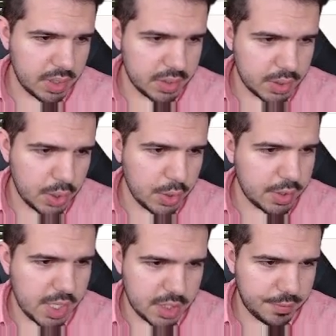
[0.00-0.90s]
So
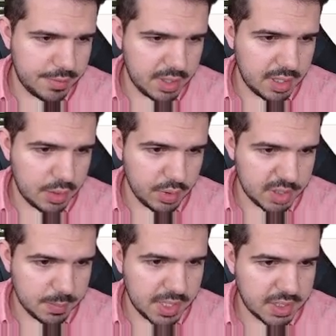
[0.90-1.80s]
Touch of
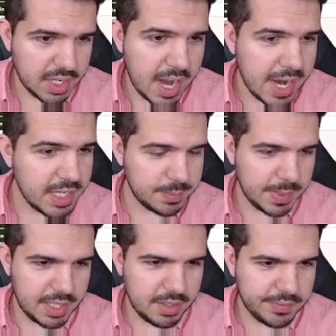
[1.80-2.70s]
Thinithism has the highest
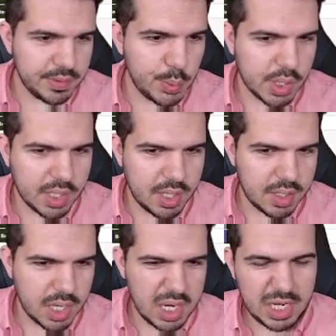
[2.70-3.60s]
Mulligan win rate
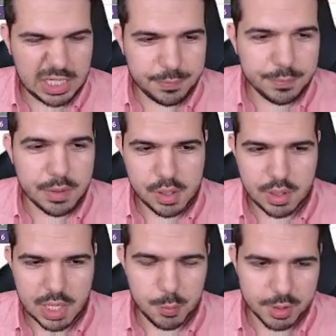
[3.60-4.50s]
card, even though
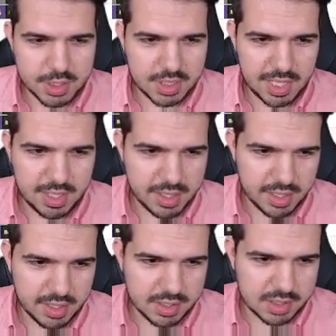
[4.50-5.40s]
I wouldn't say
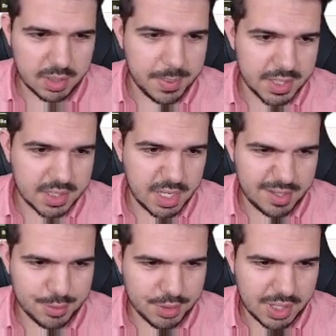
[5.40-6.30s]
that it's the best
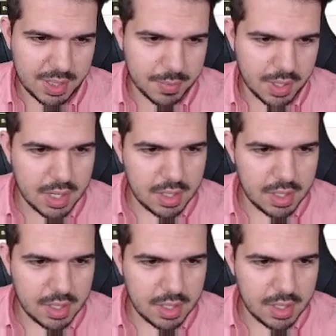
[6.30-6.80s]
card to keep.